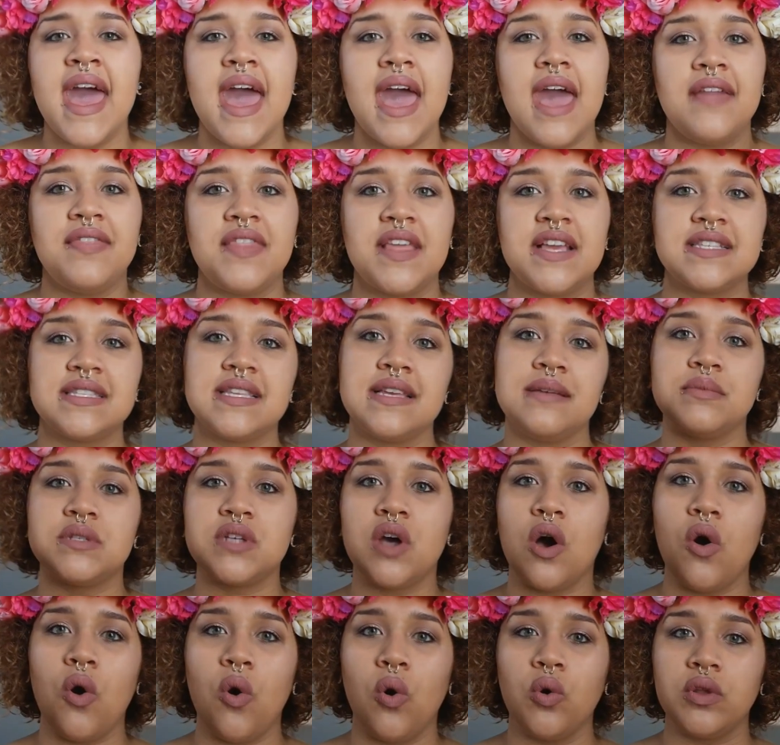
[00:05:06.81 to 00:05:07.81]
and they seem
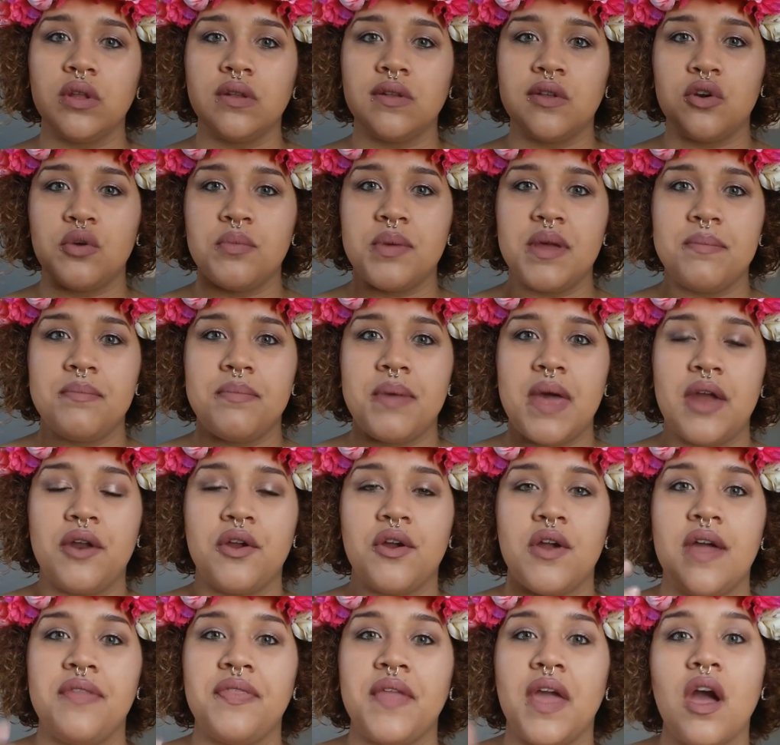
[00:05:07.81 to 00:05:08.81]
to hold a little bit
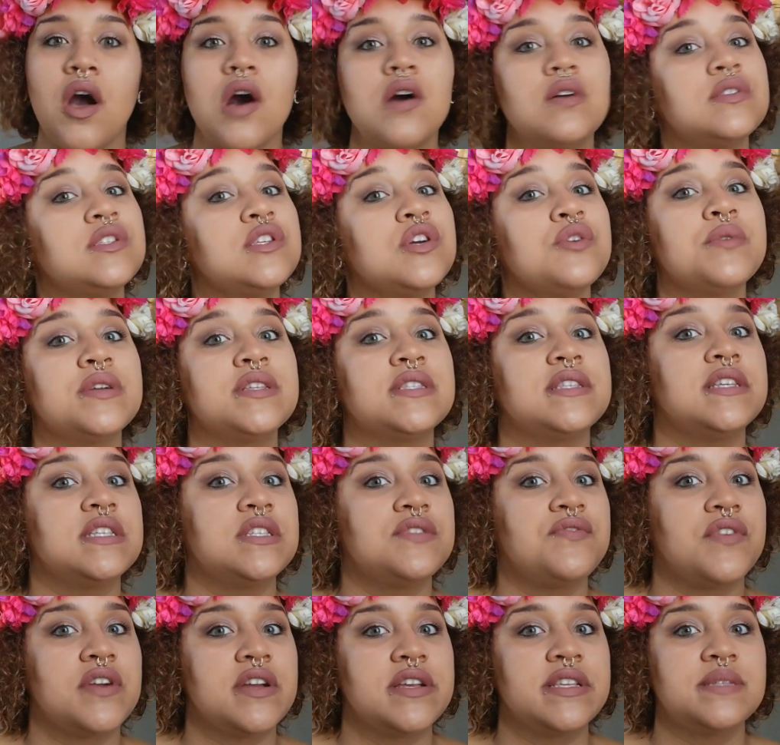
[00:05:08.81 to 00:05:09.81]
better, and they also
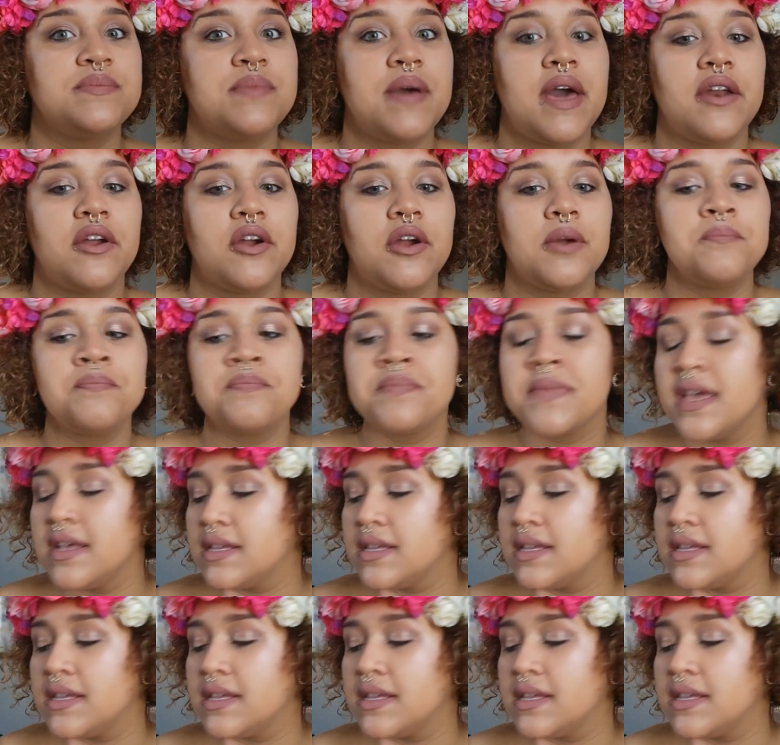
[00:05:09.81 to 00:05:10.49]
resist frizz better.